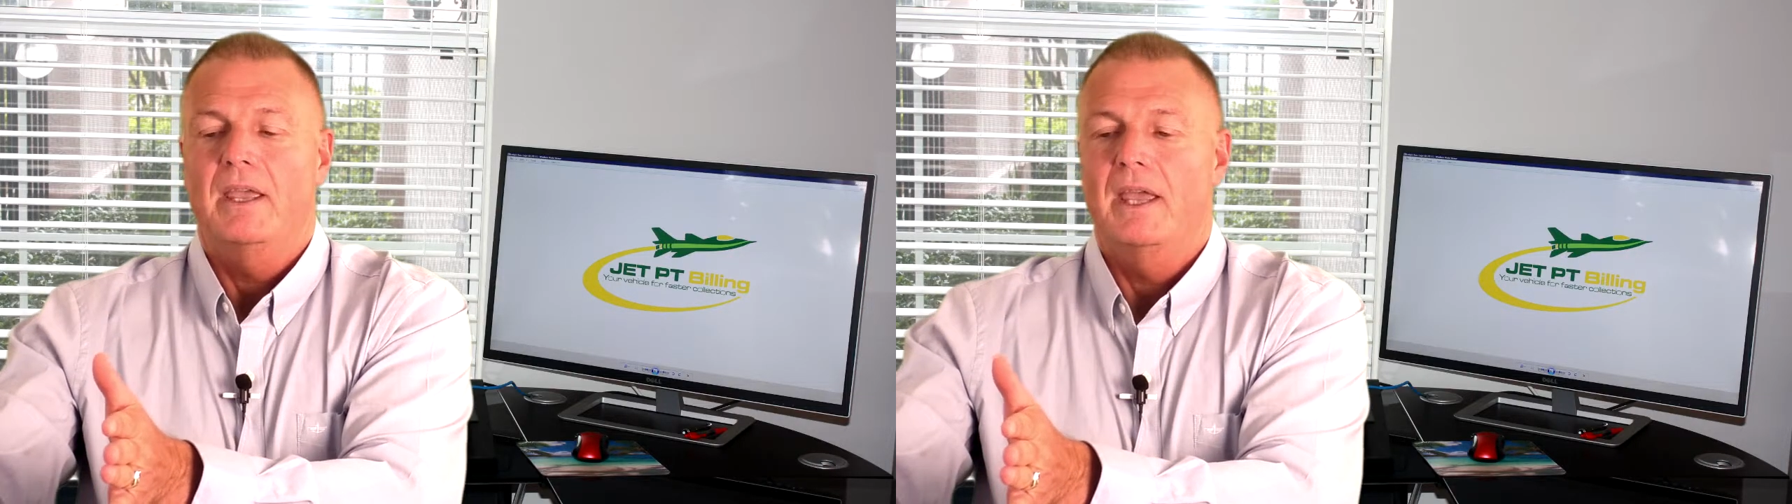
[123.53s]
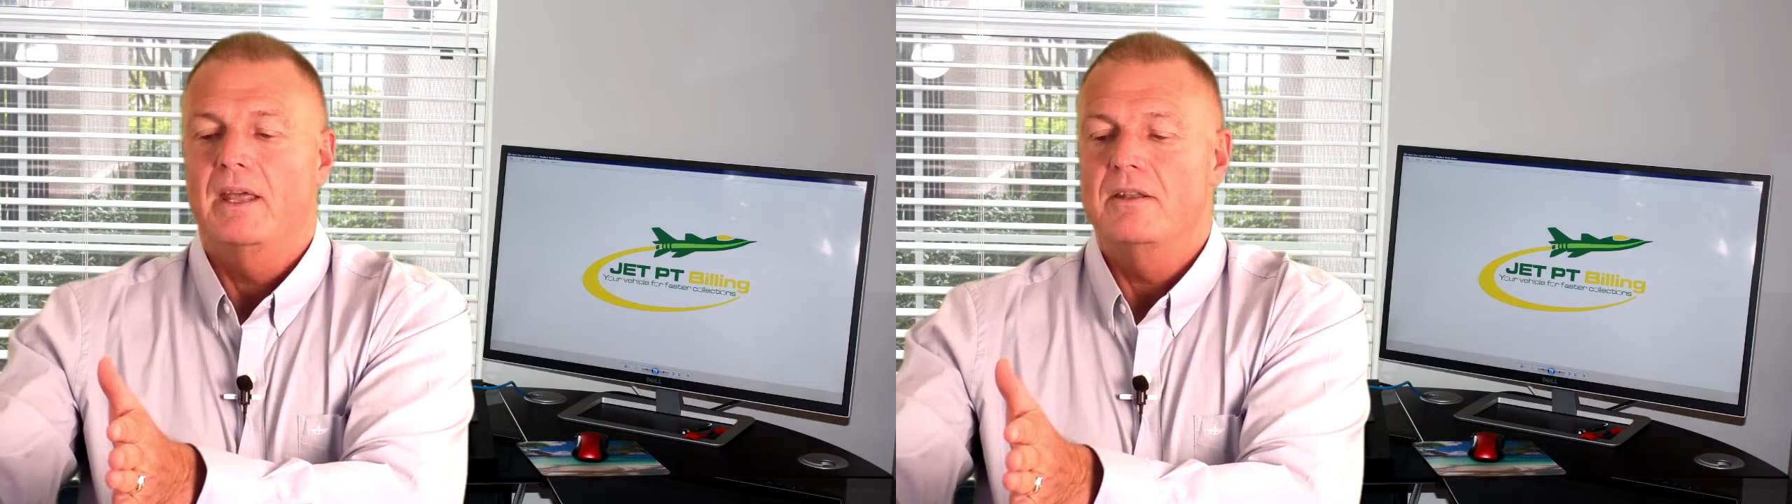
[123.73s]

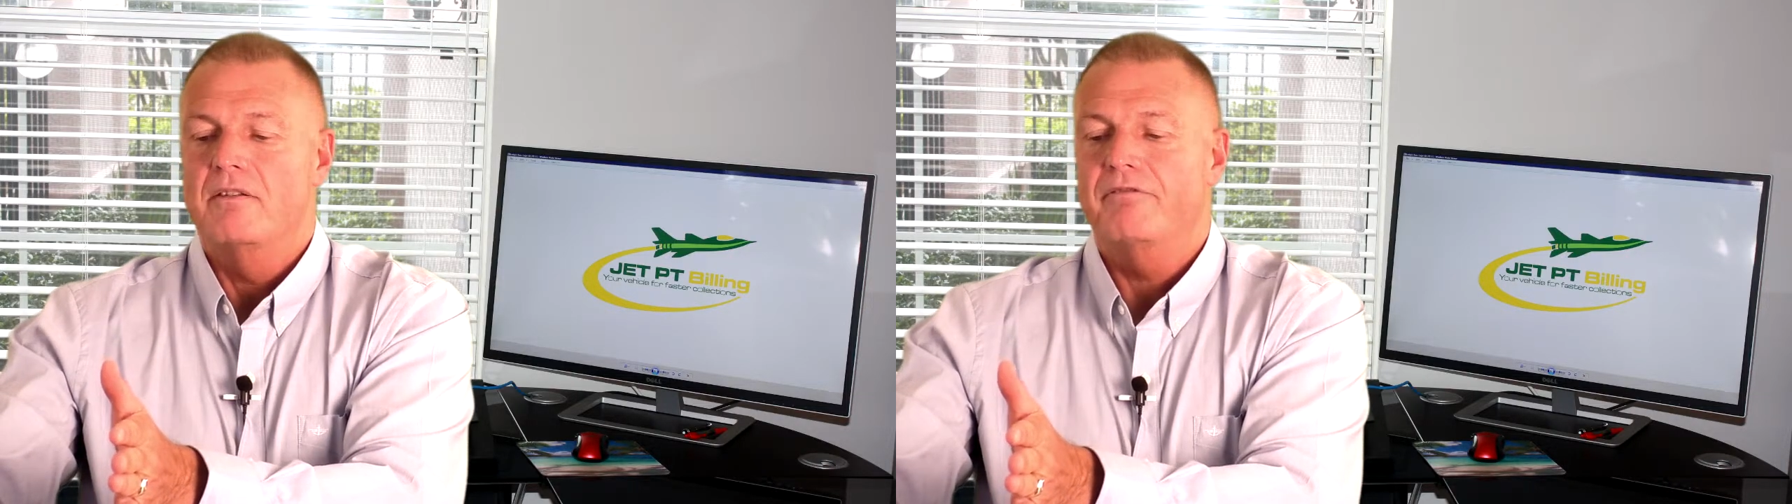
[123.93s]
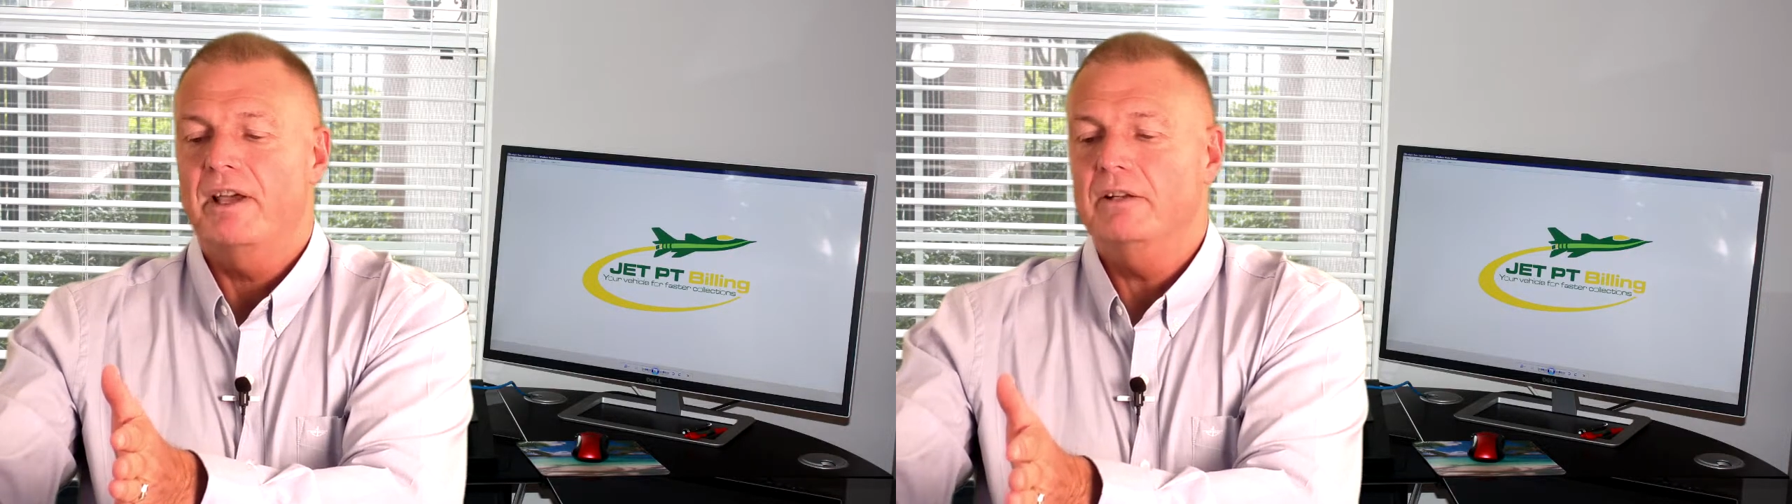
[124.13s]
And
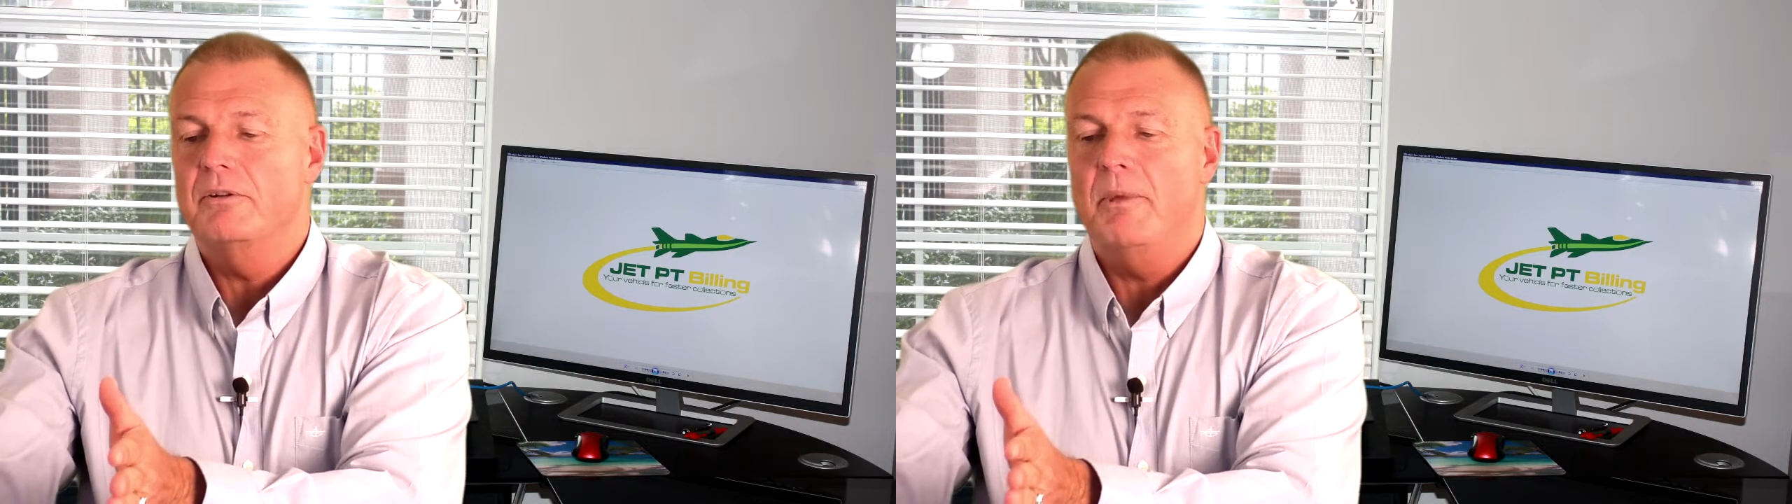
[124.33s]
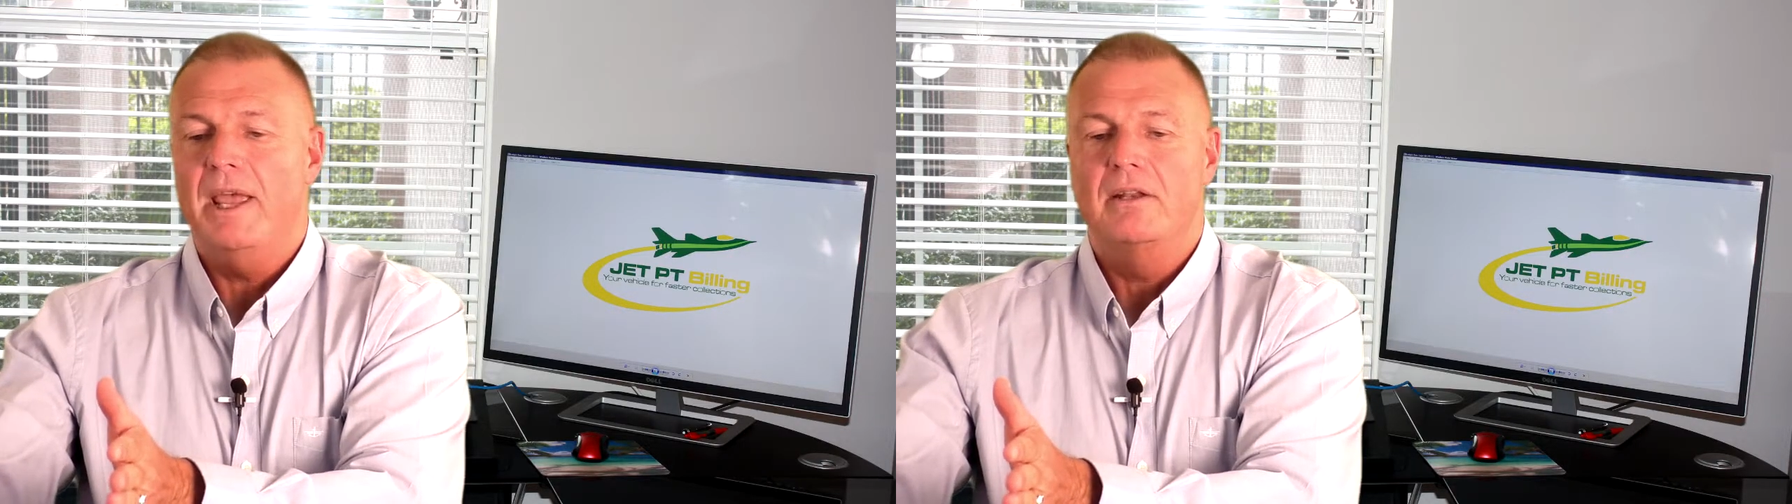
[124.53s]
the final
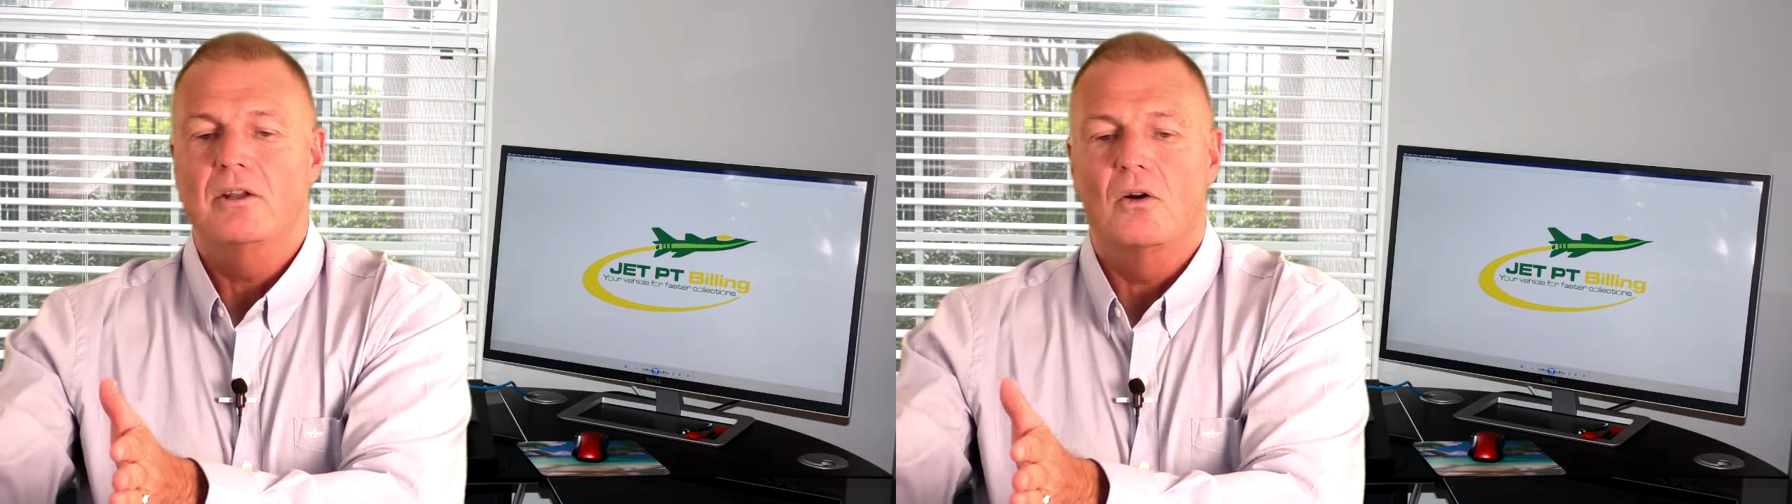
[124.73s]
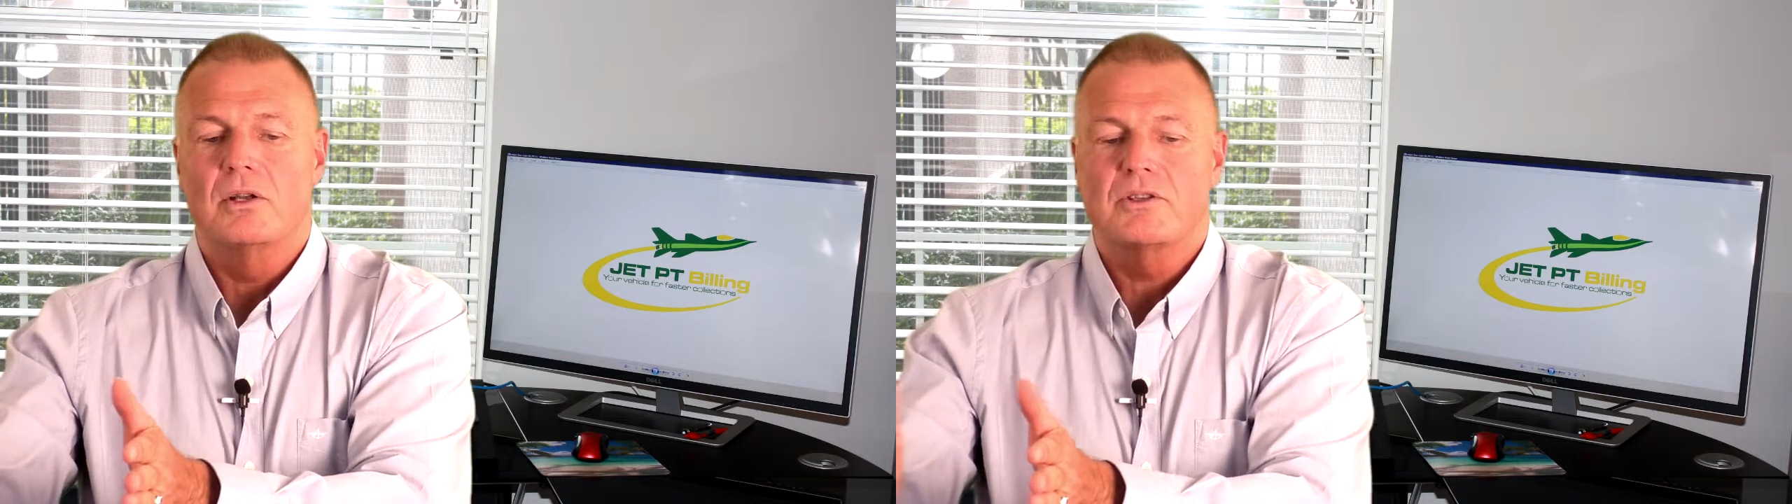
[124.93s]
demand
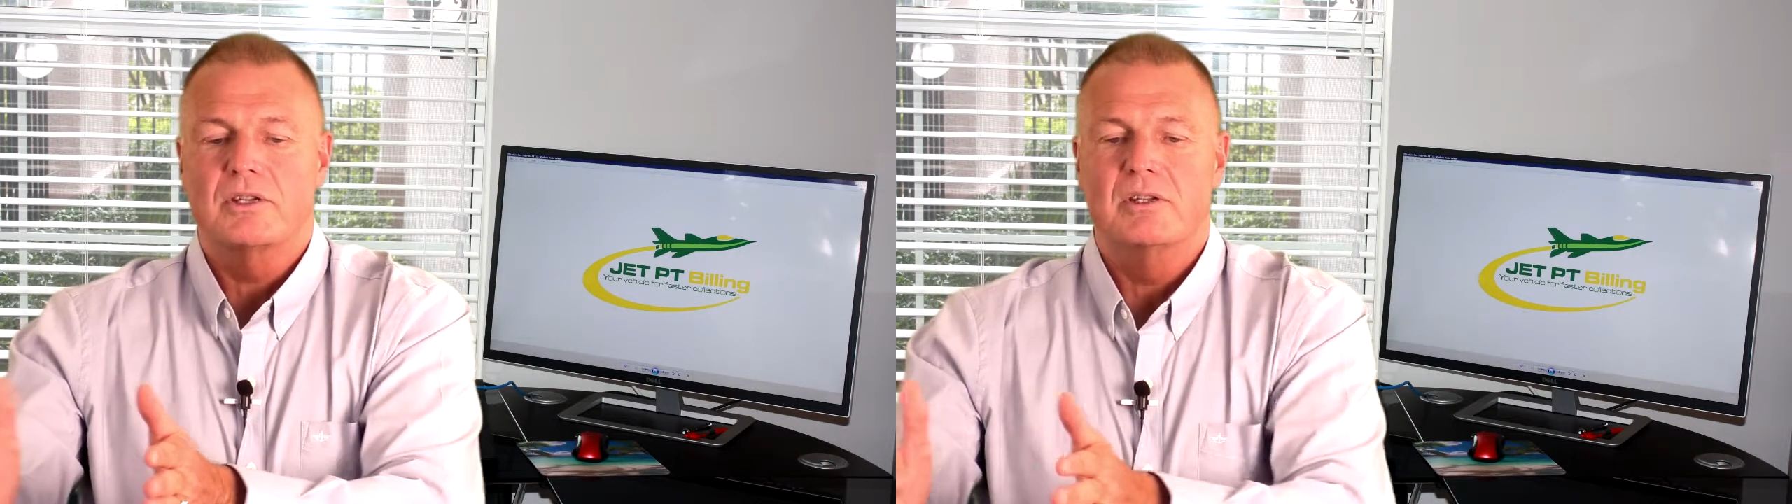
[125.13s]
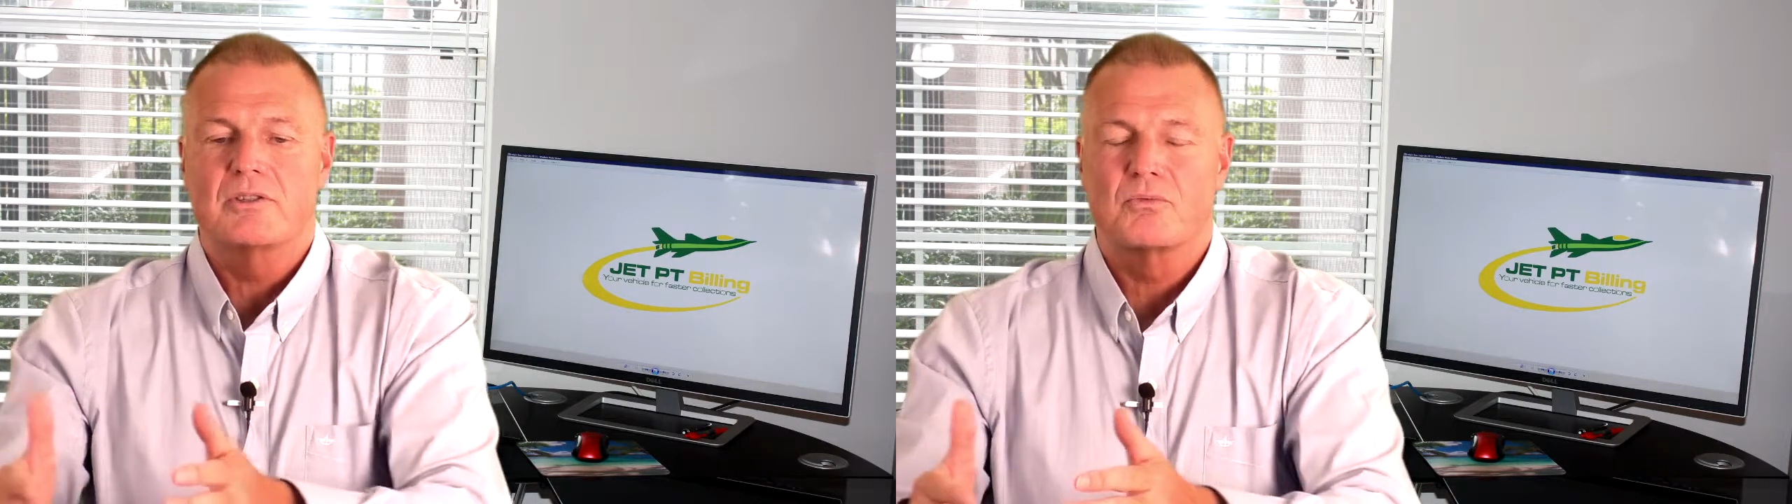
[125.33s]
notice
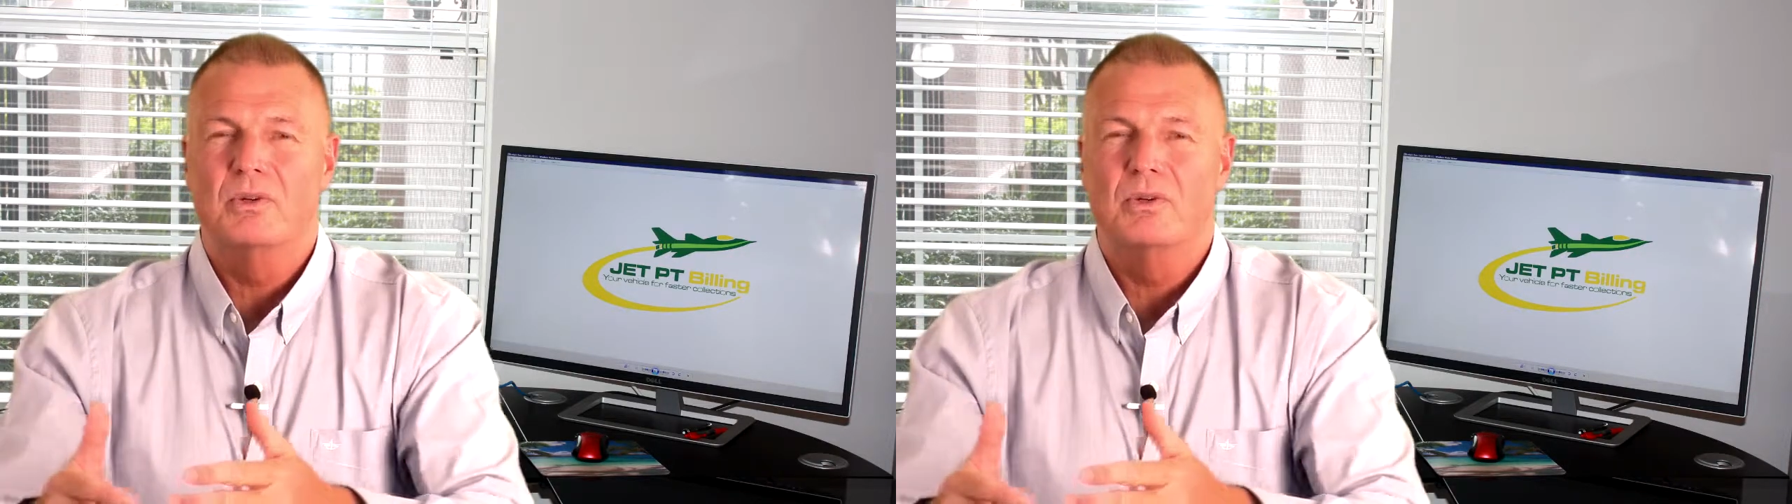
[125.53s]
is